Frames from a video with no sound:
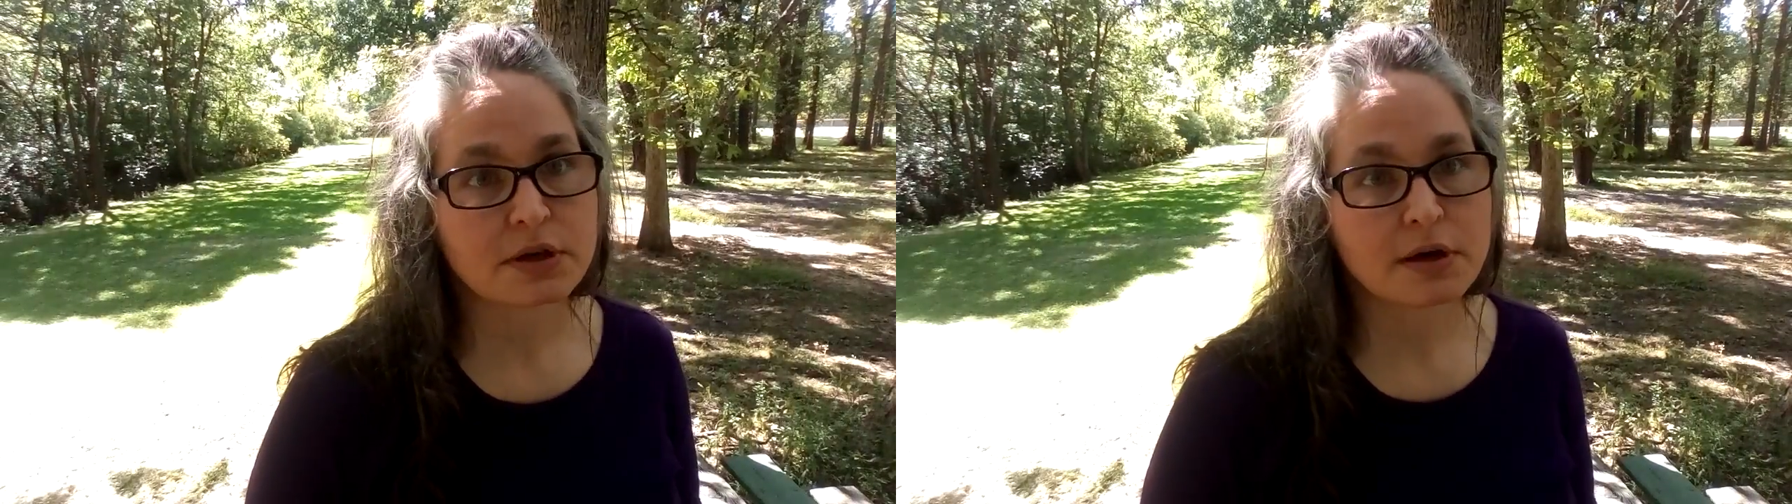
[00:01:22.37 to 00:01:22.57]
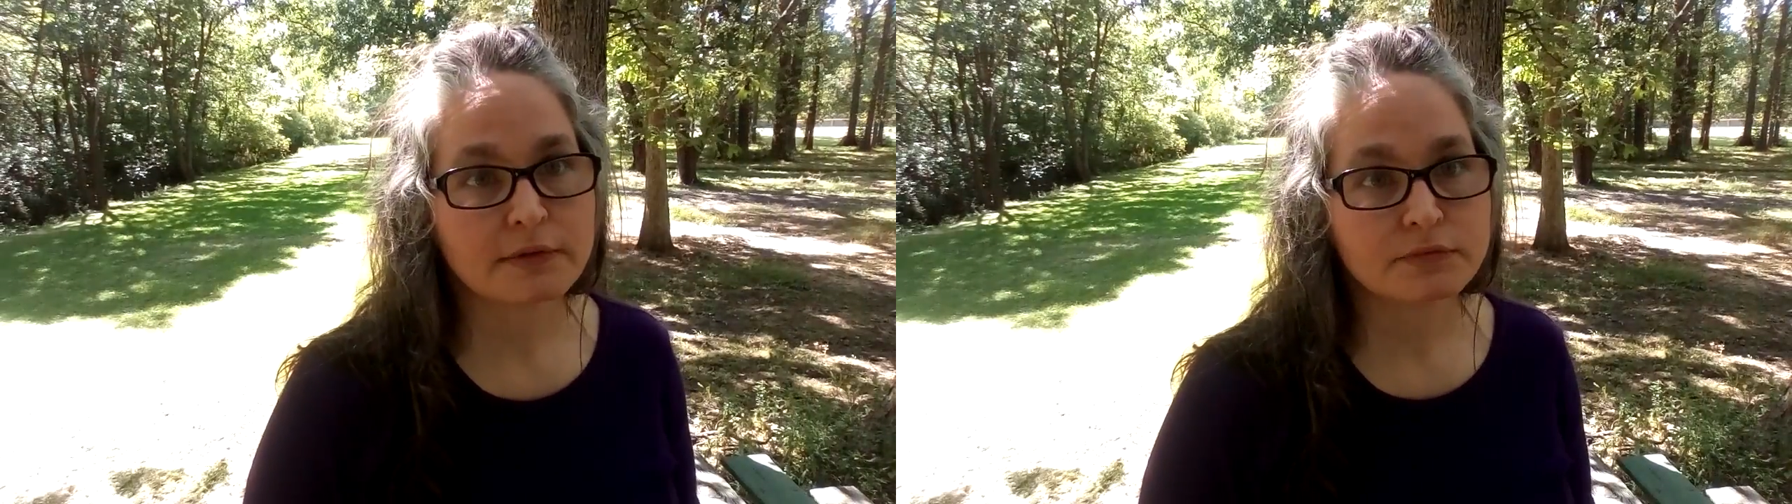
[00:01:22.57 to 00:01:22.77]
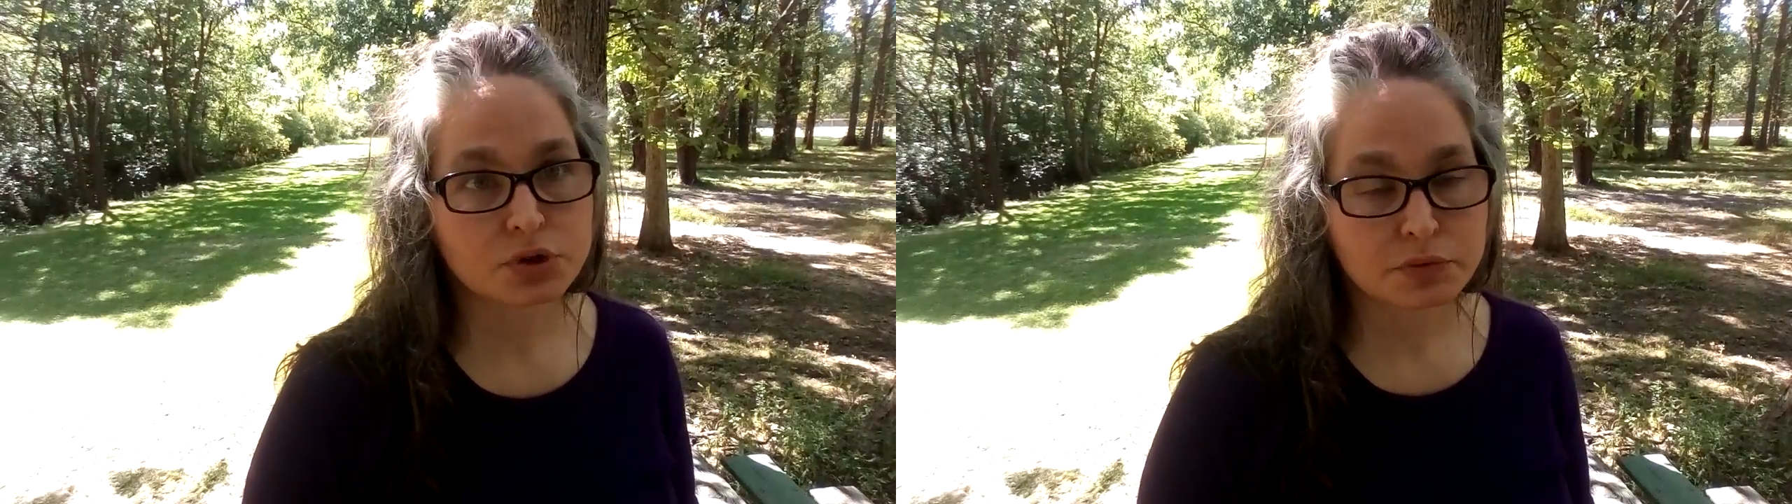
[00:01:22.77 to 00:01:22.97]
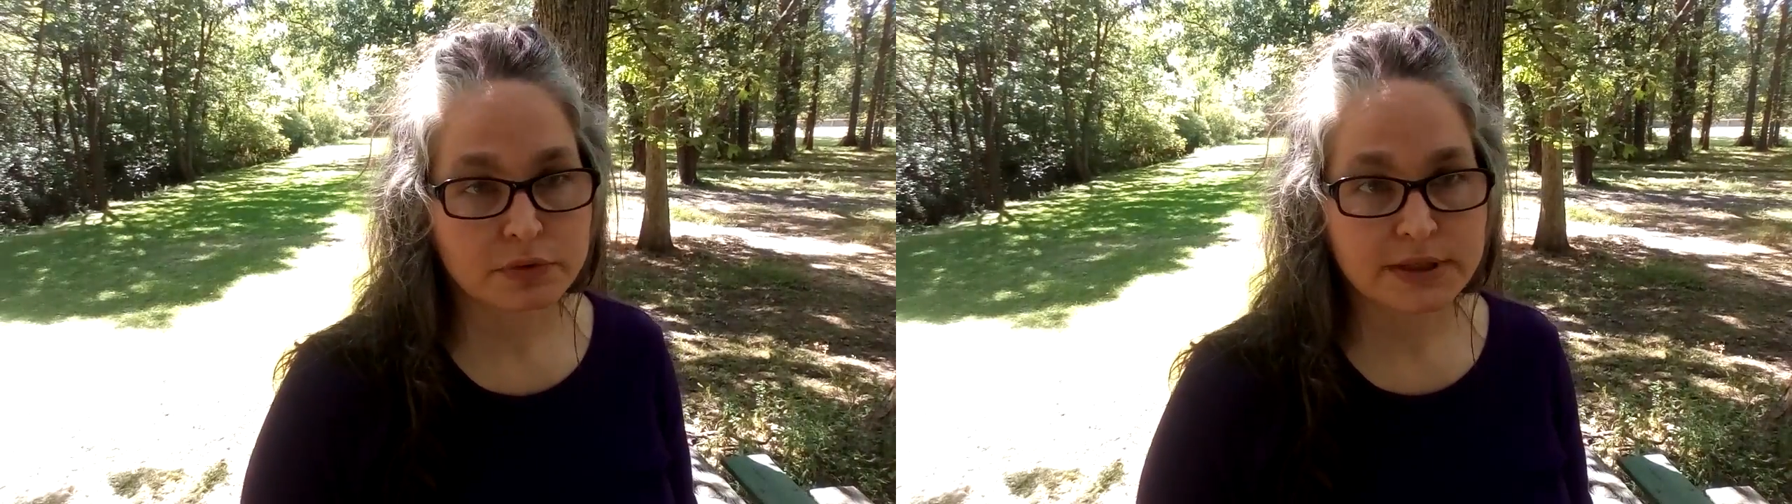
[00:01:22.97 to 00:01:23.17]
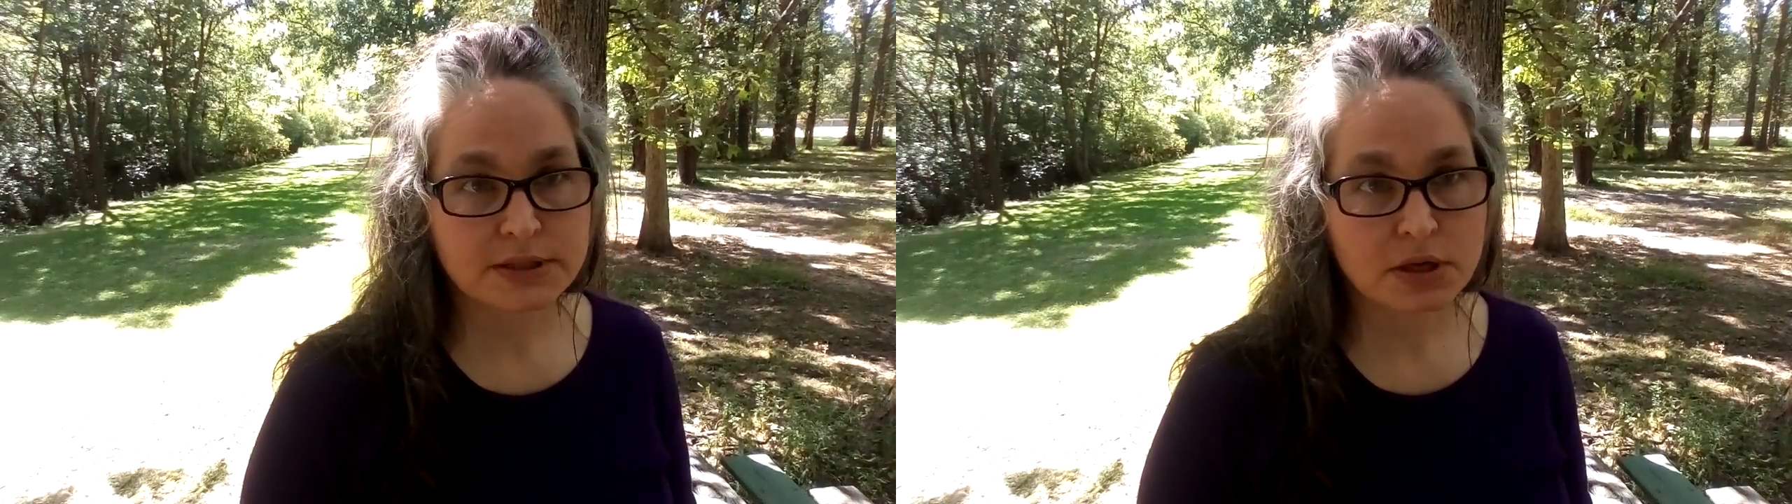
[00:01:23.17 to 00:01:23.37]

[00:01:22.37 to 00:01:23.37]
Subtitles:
of jeweler